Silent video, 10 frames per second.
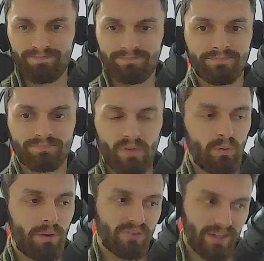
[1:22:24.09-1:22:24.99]
why
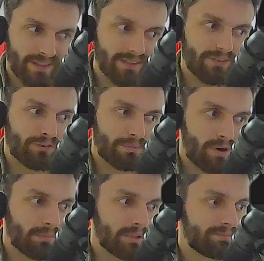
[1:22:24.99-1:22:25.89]
I'm saying that this is a
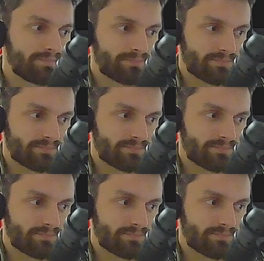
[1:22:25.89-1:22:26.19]
problem,